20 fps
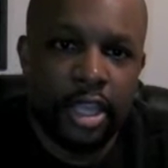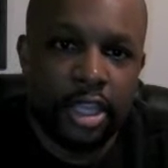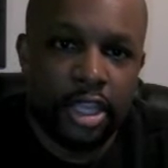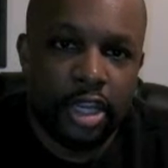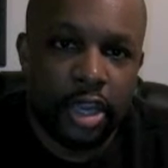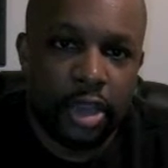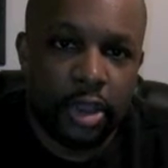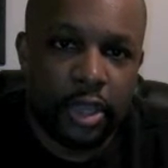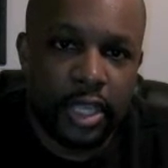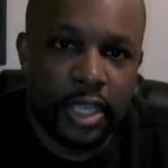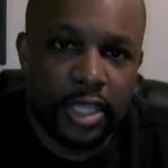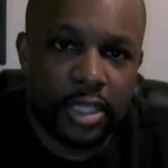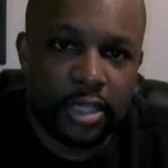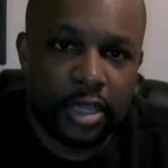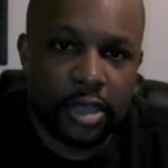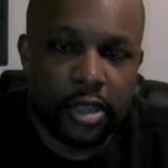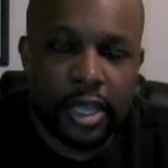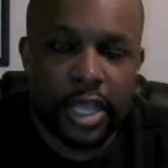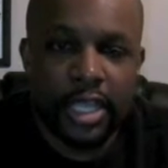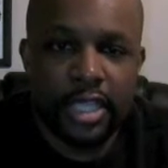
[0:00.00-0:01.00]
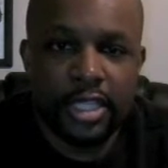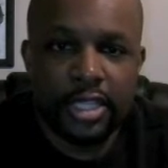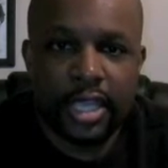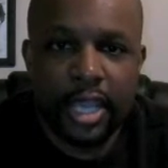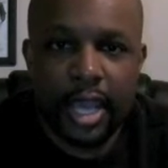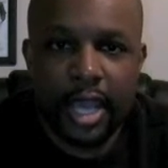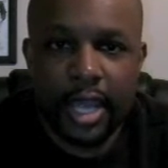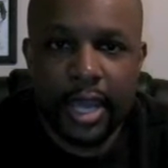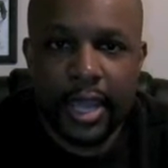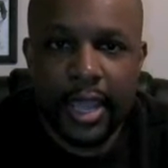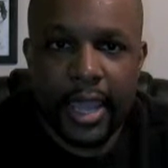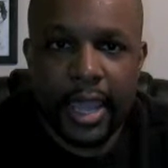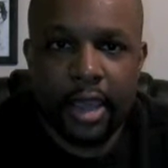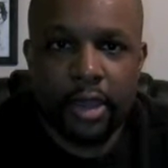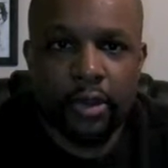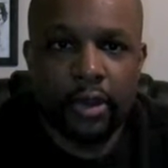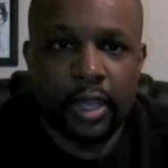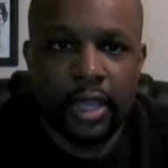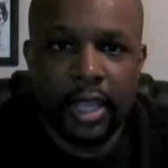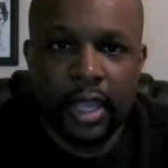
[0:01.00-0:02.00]
You know, he's all he's gone
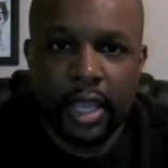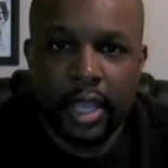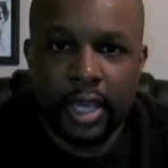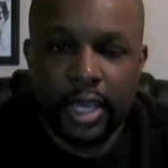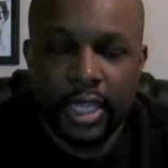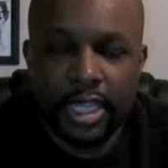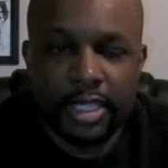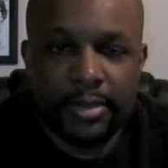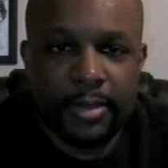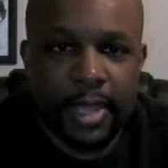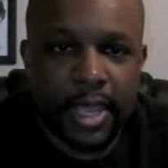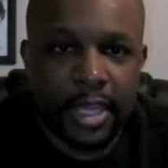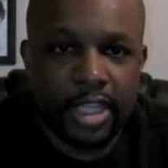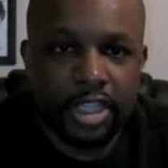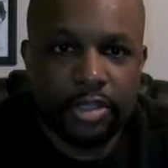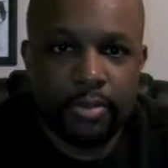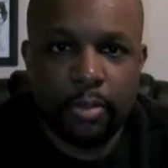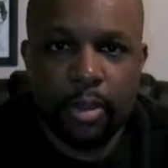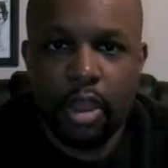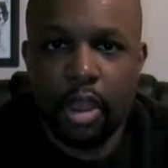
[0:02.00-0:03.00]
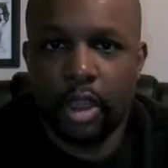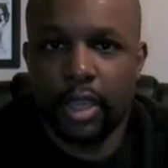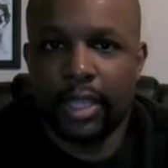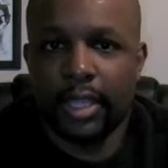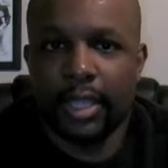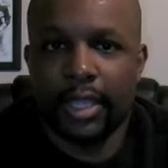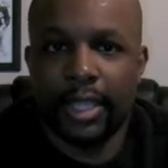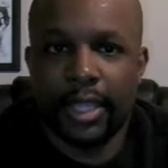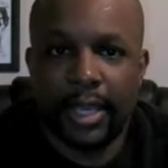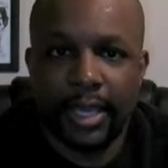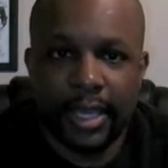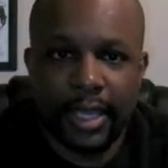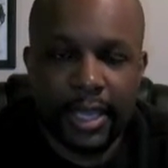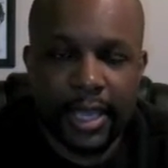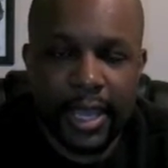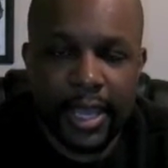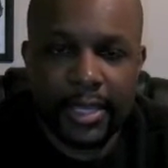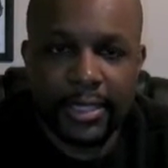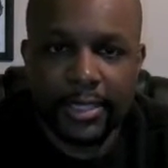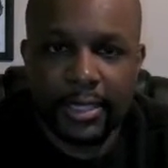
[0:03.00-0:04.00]
out and he's made his mark in getting
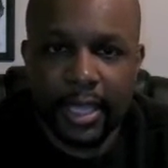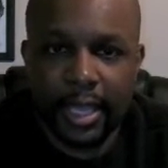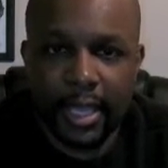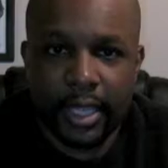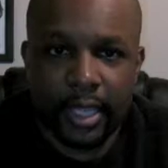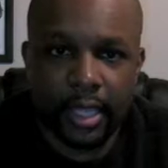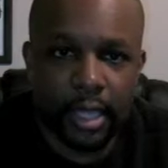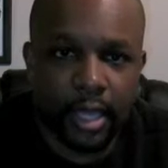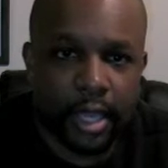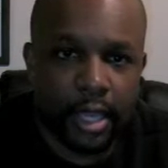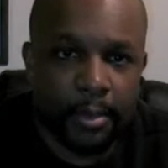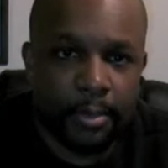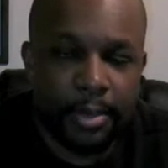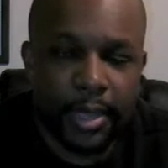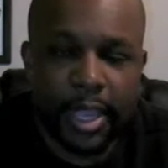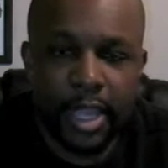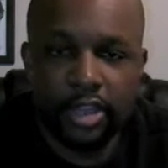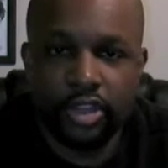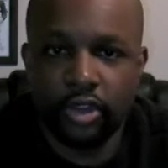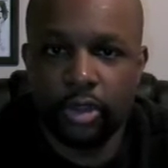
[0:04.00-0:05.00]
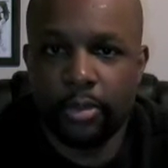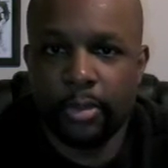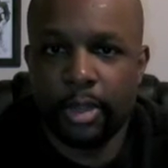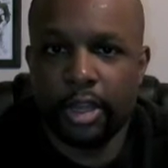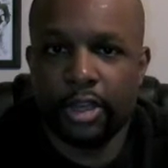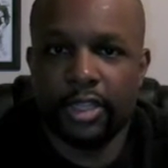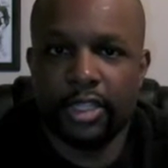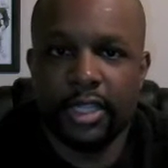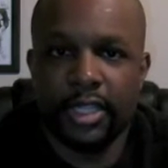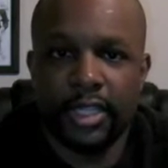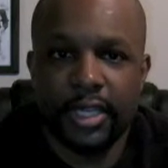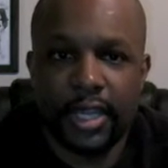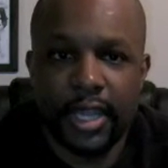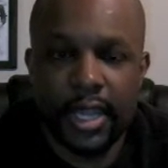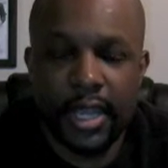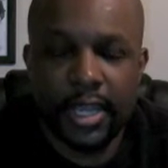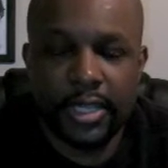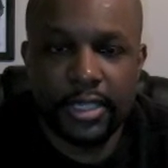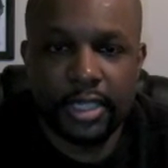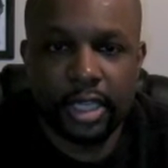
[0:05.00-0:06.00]
guys like uh, Pedro
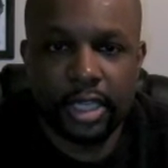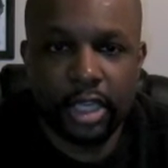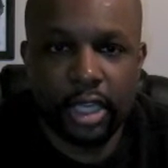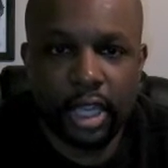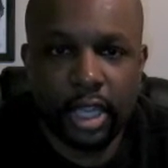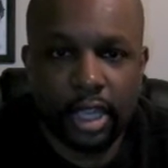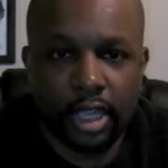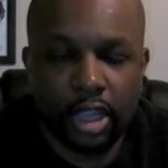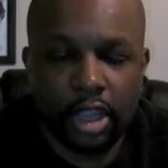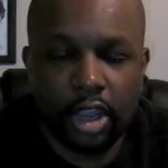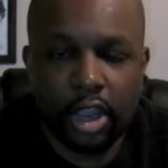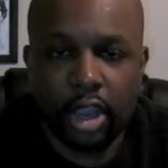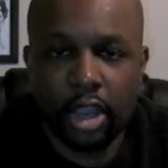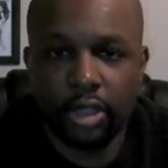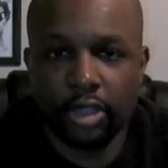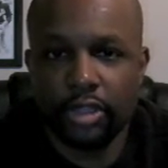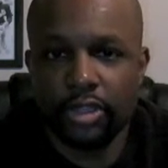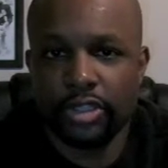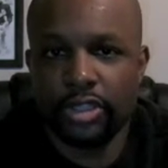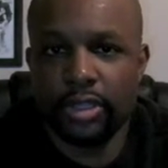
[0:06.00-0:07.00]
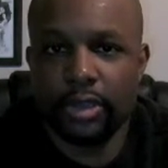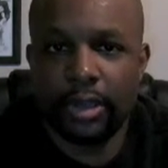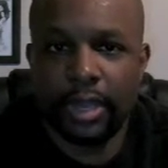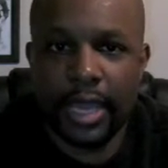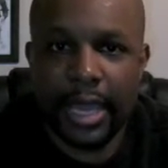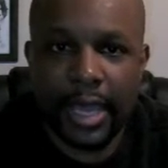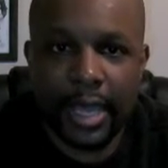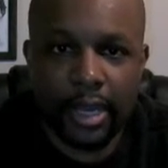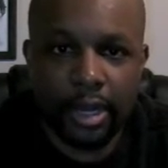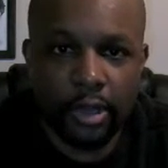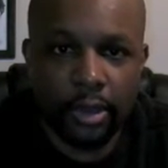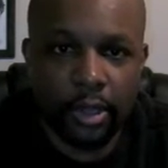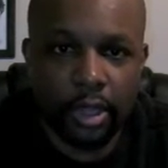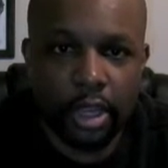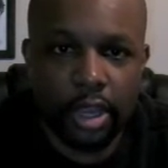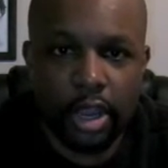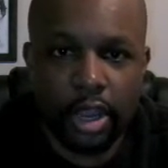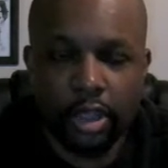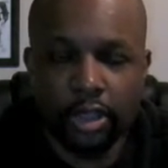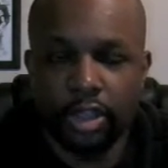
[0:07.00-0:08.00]
Martinez and, and Carlos Delgado
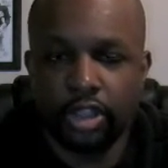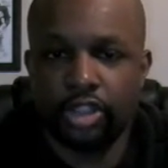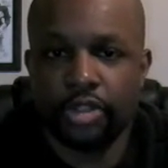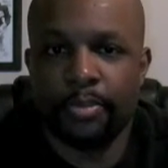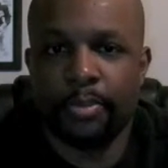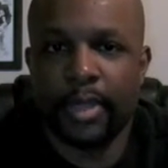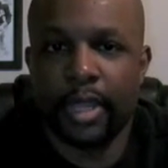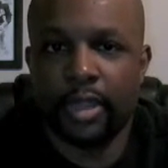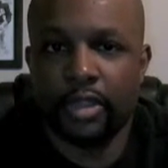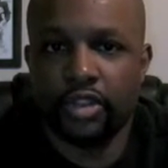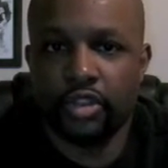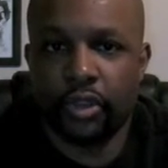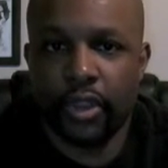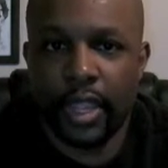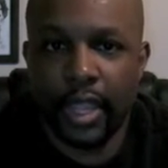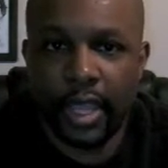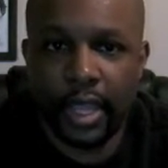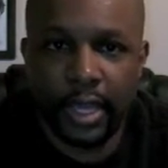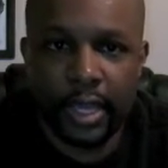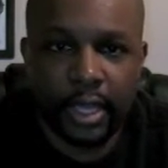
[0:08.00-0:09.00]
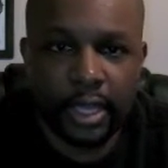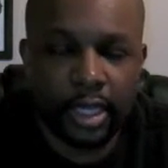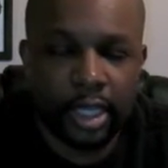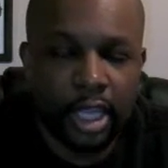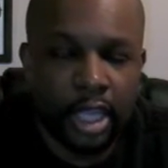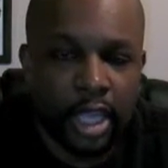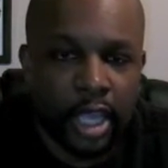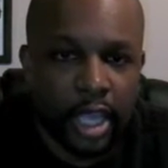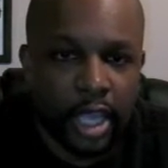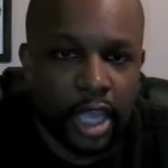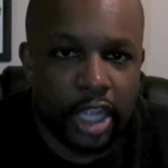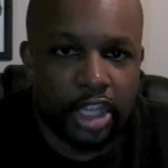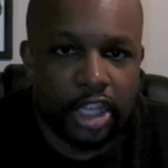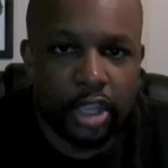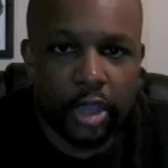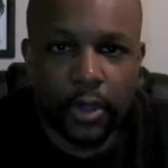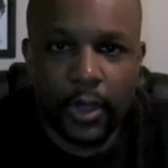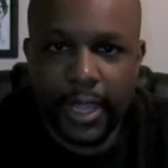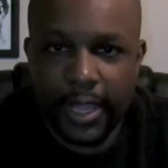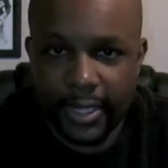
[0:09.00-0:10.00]
and Carlos Beltran and, and
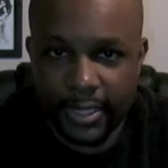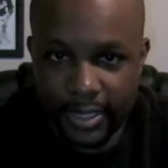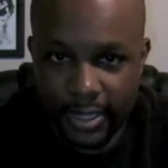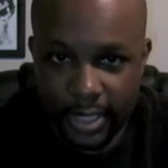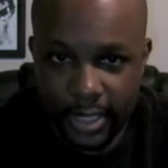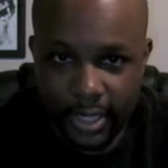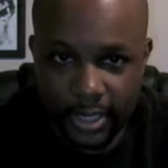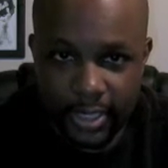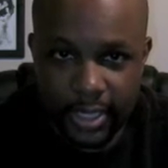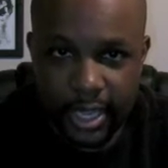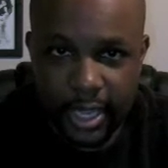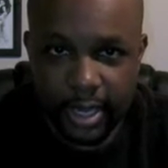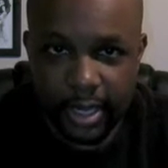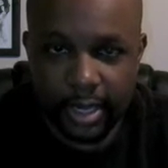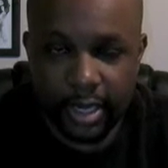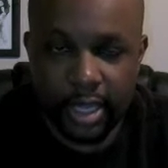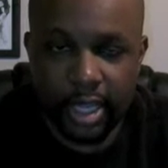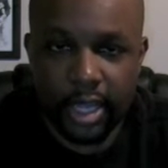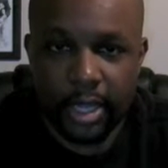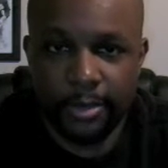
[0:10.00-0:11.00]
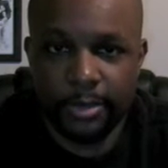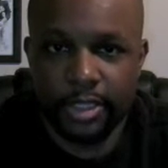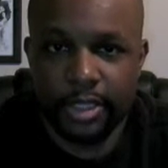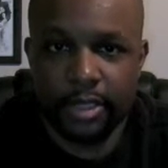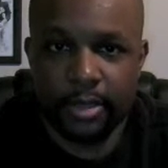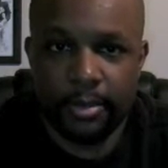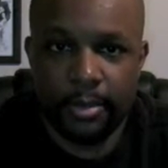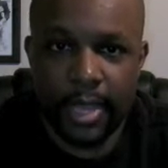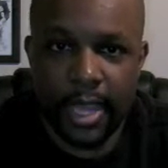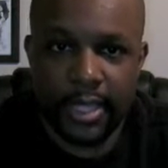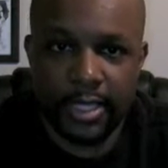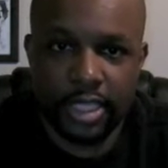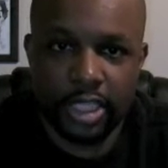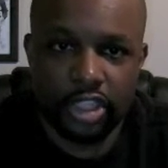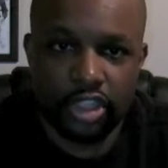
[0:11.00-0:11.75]
Johan Santana to come to the Mets.